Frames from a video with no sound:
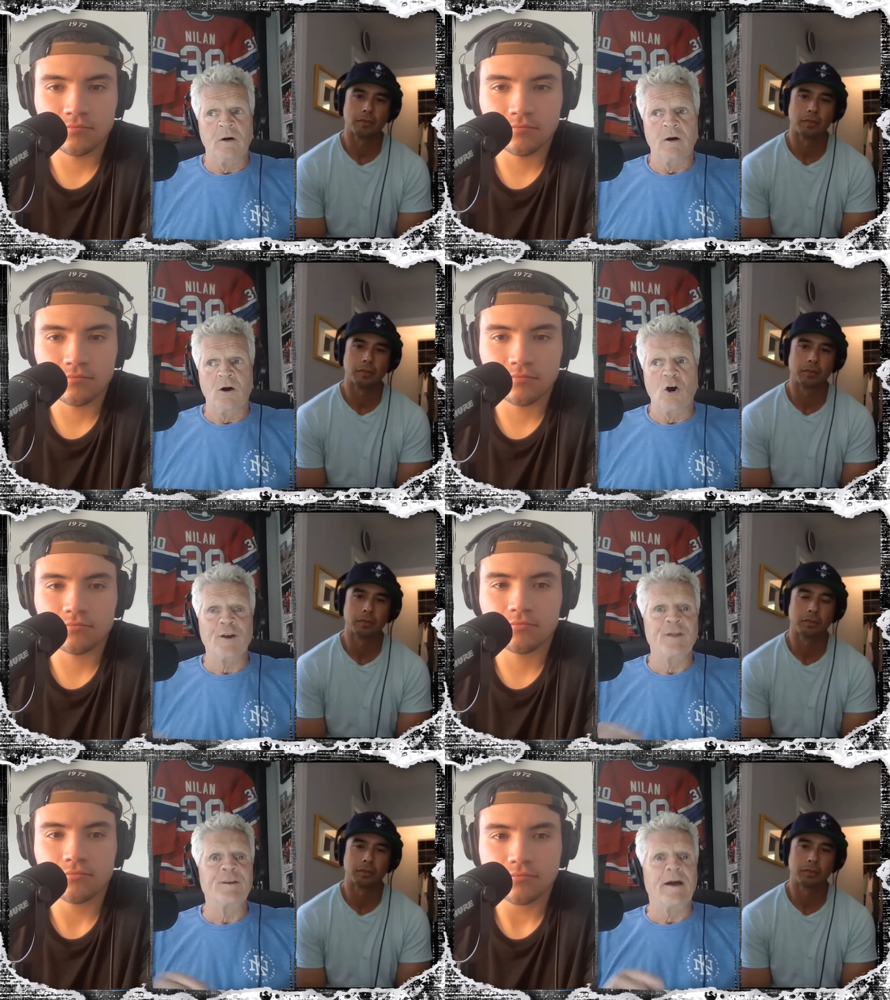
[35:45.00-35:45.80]
Speaker 1: uh,
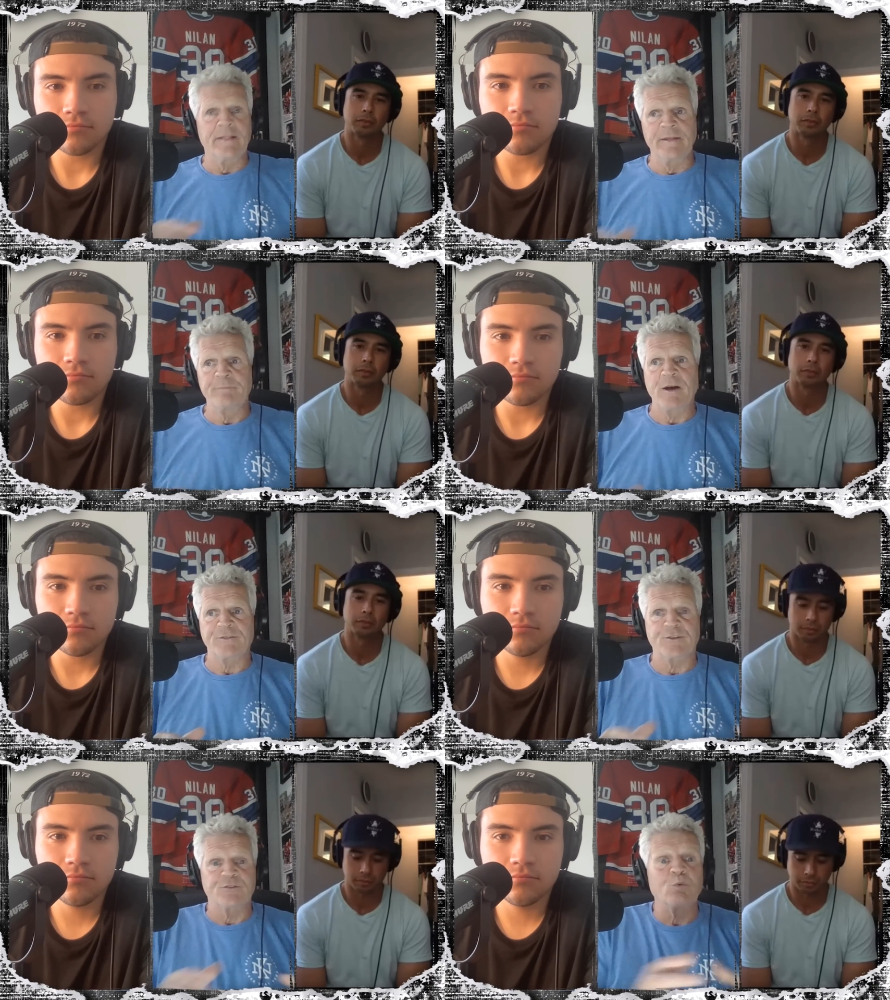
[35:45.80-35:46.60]
on a nightly
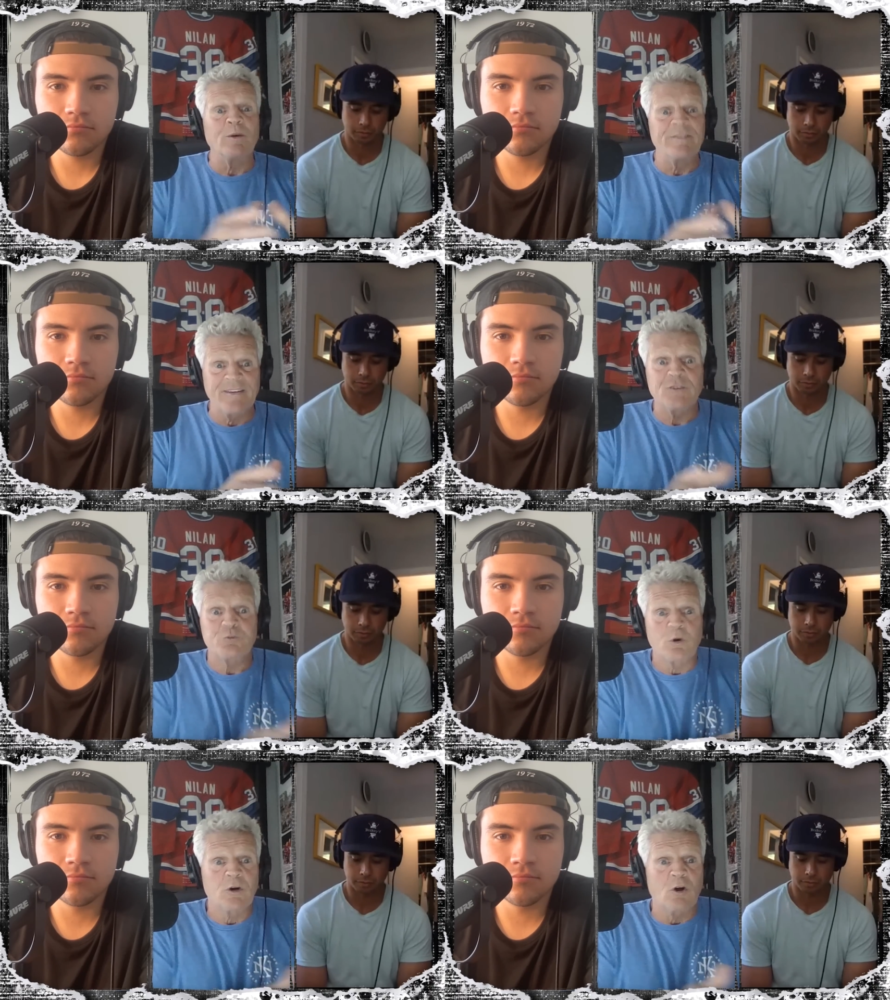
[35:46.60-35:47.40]
basis when
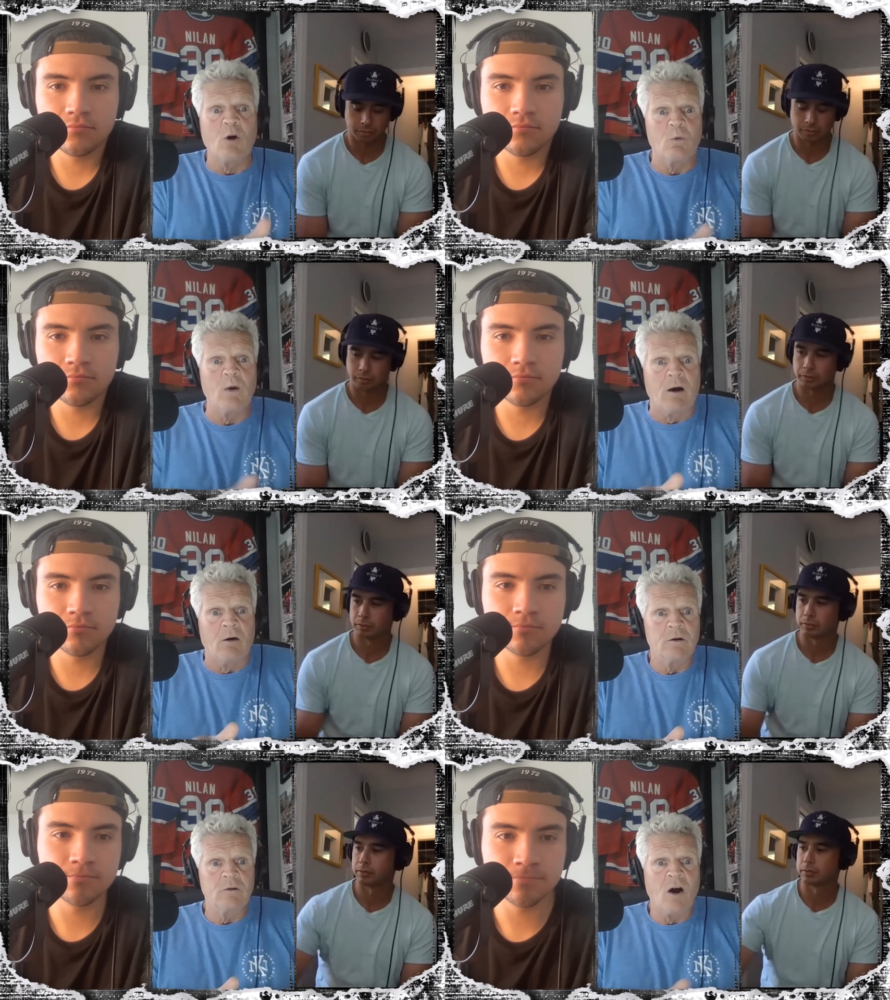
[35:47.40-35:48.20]
things weren't going
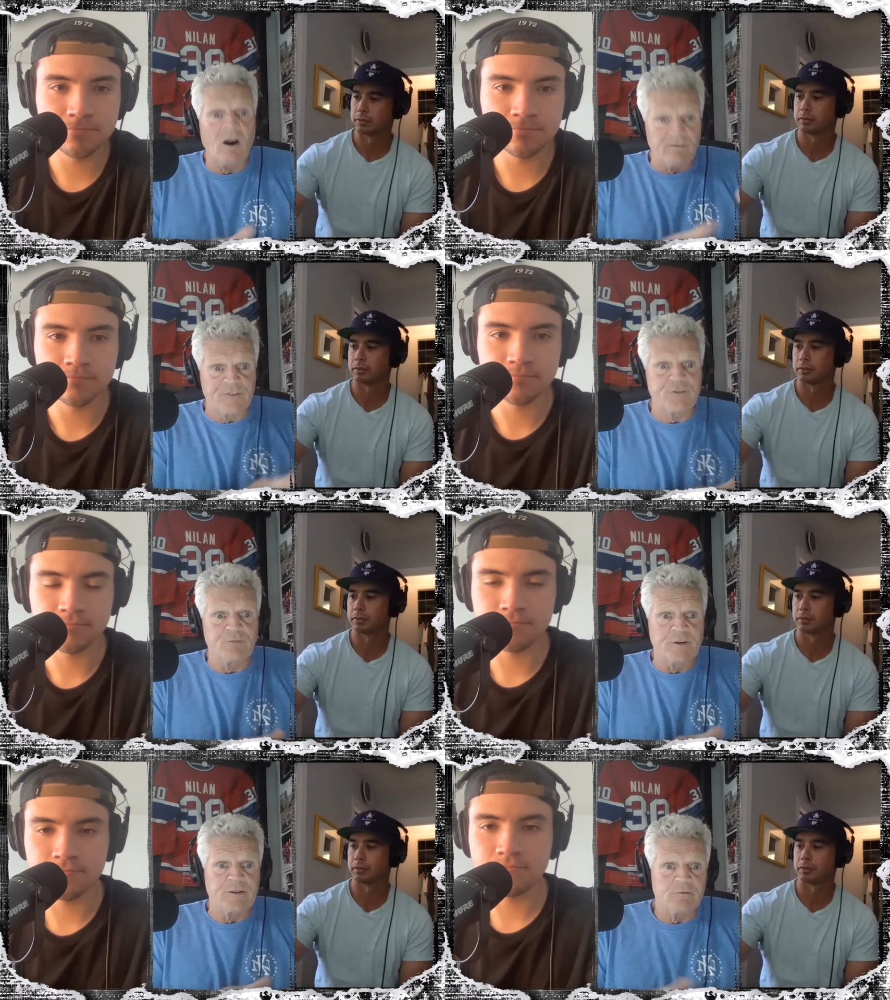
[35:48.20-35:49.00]
well
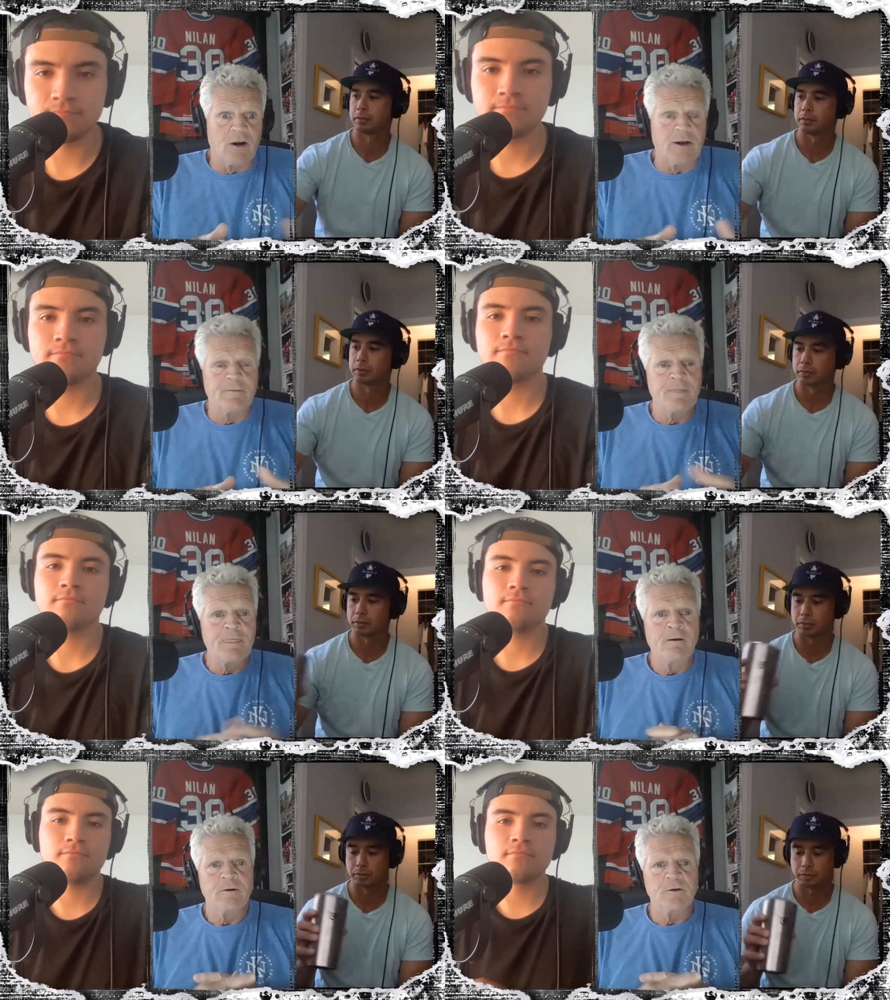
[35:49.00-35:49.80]
offensively
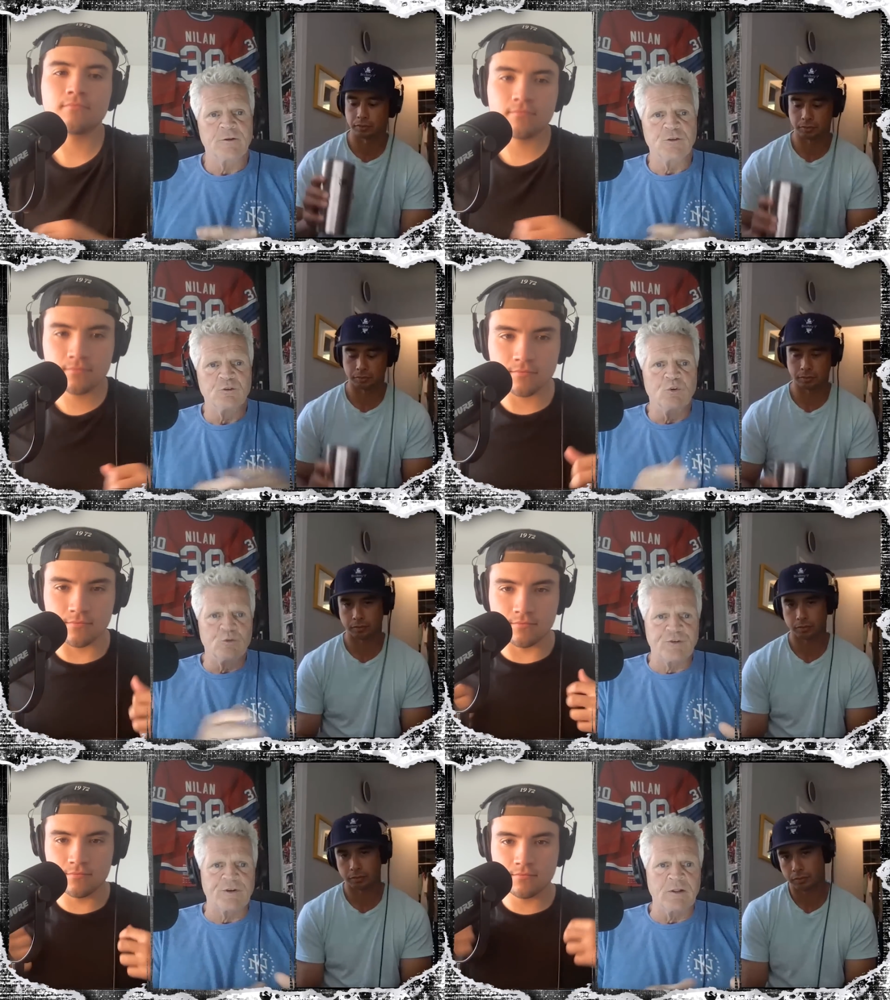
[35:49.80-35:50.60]
right you
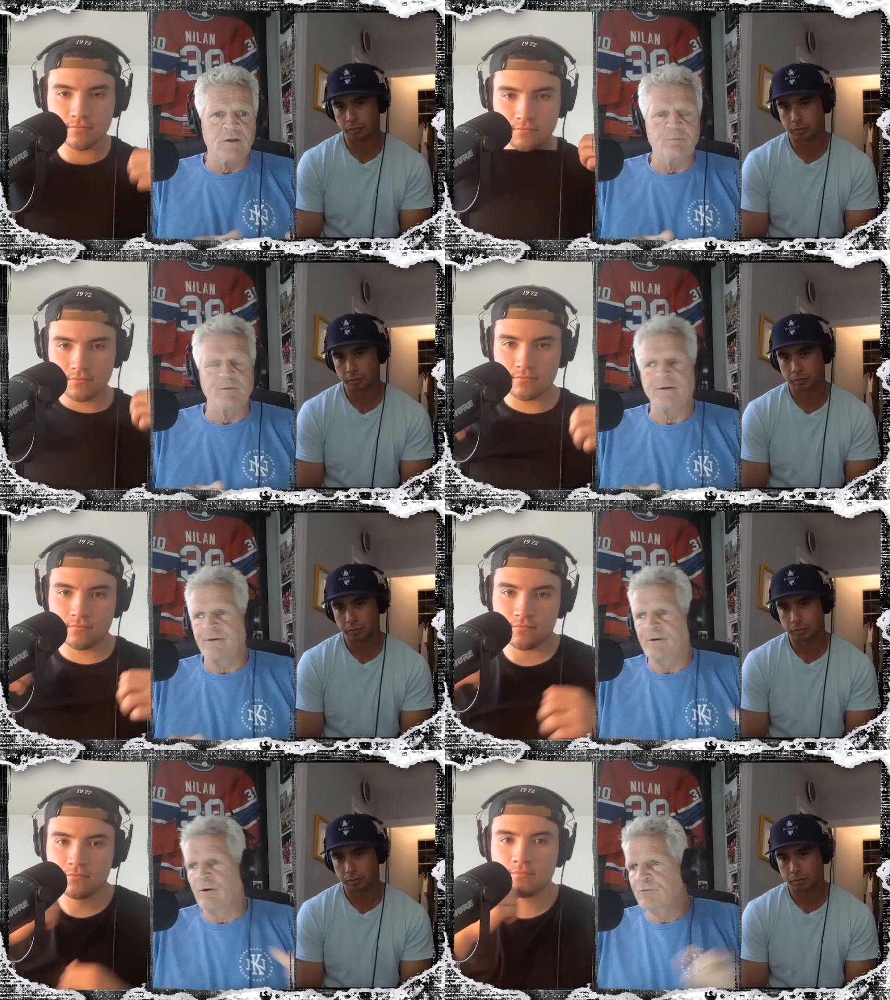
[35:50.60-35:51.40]
mm-hmm. lose it a little
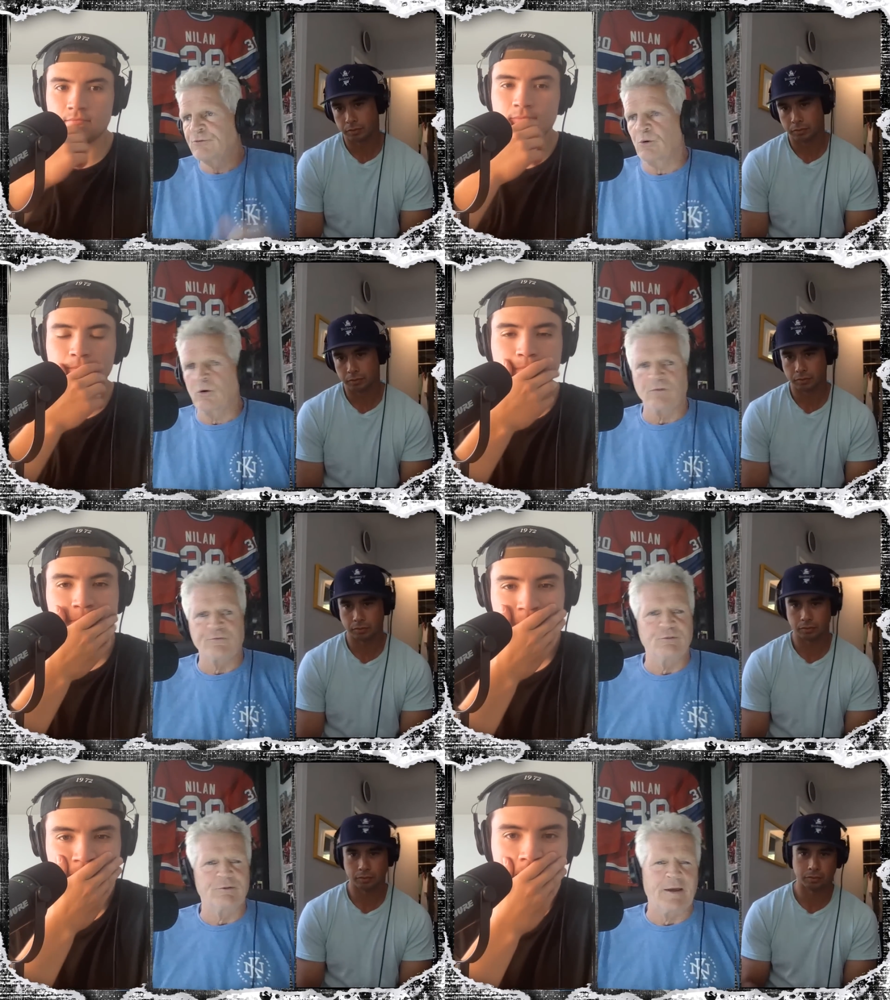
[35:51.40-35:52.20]
bit. You don't
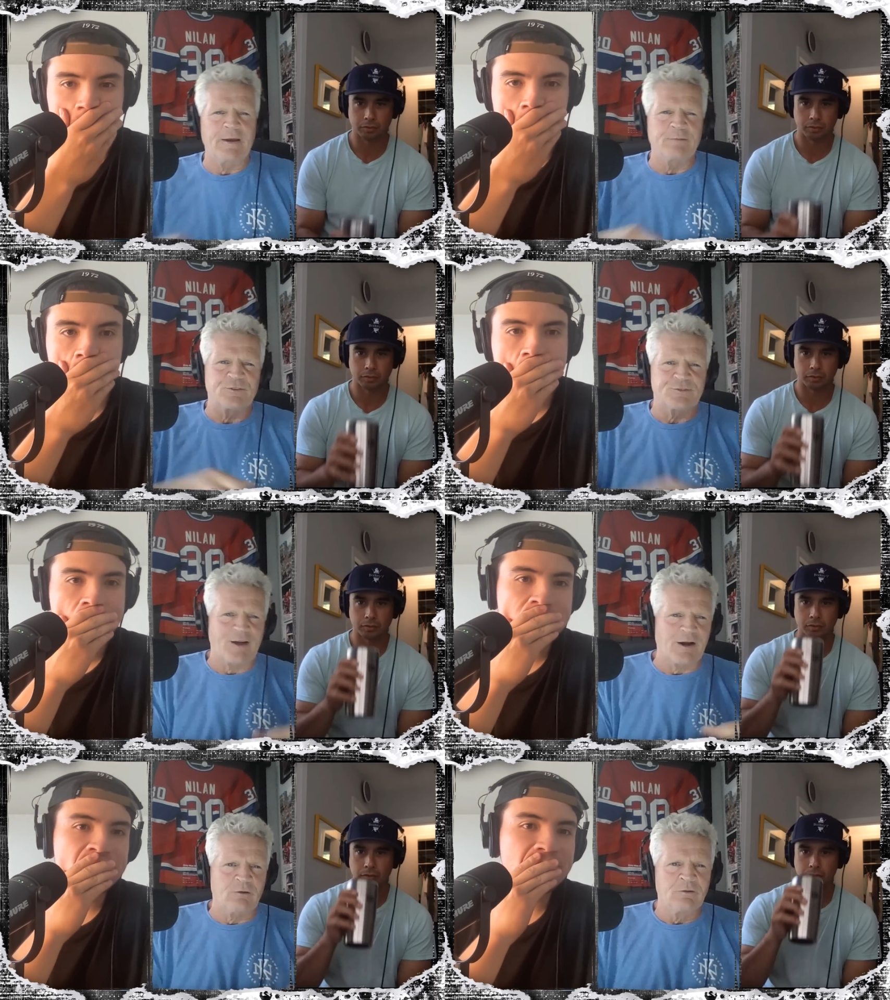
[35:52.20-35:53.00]
score a few games.
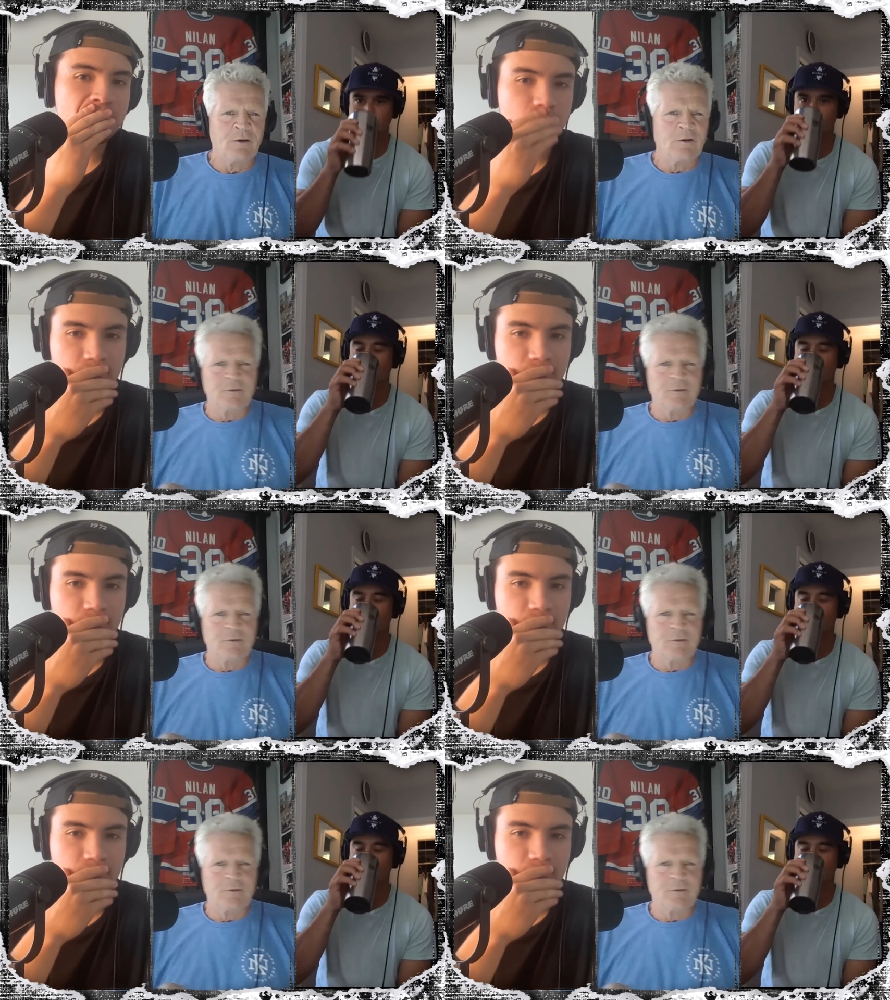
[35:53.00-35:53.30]
You start